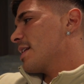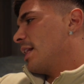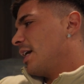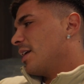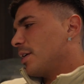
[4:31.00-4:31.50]

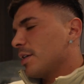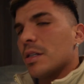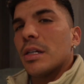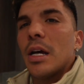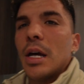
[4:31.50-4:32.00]

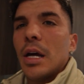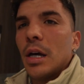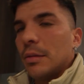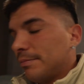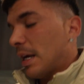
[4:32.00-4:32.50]
liters.
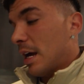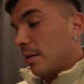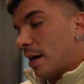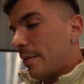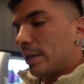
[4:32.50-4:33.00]
I don't
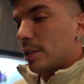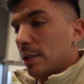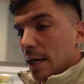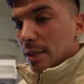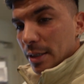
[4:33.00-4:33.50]
know how much
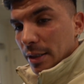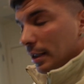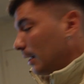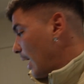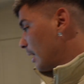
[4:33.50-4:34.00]
in that
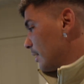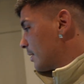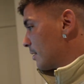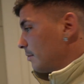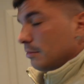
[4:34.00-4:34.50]
in
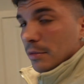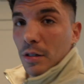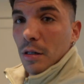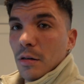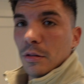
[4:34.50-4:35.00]
gallons.
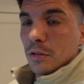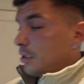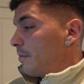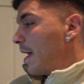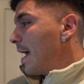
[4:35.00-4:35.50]
Go do
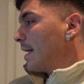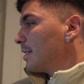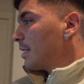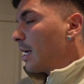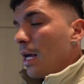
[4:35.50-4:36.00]
the
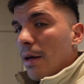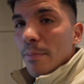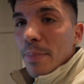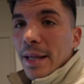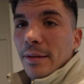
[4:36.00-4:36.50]
maths.
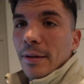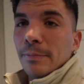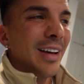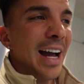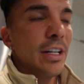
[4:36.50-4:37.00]
But
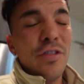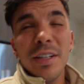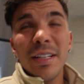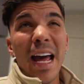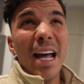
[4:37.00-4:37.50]
I
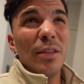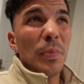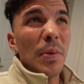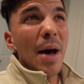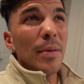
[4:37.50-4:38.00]
drink that
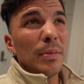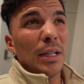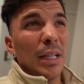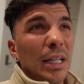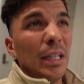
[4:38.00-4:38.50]

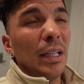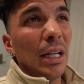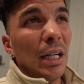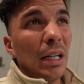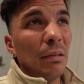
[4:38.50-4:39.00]
probably in
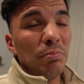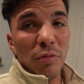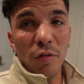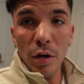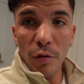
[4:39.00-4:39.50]

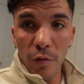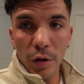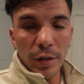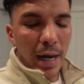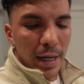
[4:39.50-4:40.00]
3 or
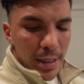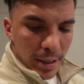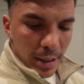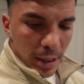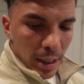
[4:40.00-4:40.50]
4
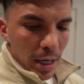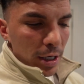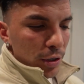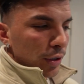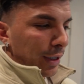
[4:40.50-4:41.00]
days.
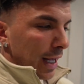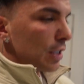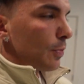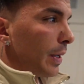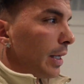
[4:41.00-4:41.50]
So
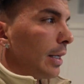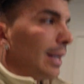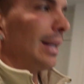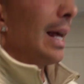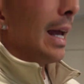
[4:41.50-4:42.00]
that's been
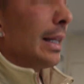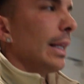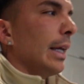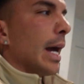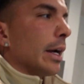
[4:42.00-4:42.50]

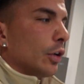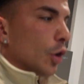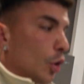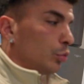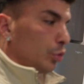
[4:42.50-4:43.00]
lately a
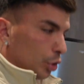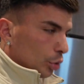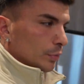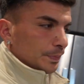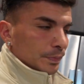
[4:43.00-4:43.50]

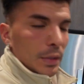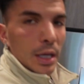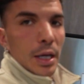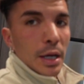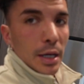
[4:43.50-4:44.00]
go-to
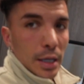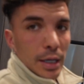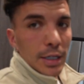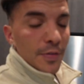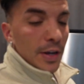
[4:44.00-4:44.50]

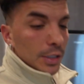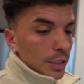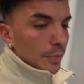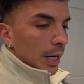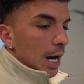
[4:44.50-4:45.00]
as far as
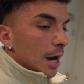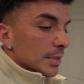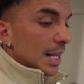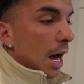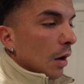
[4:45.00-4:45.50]
concerned my
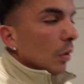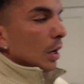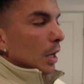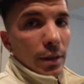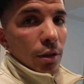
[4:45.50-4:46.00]
carbs. Now,
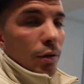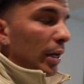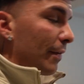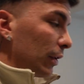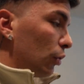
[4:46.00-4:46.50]
you
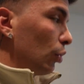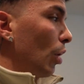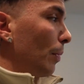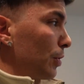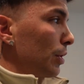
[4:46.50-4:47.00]
have
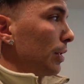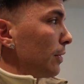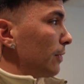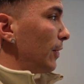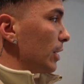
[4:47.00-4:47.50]
2
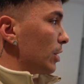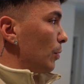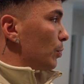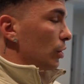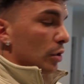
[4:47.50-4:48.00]
options. First
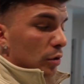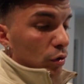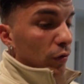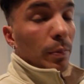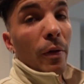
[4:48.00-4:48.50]
option is to
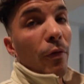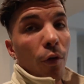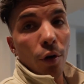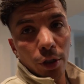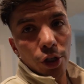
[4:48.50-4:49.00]
drink before the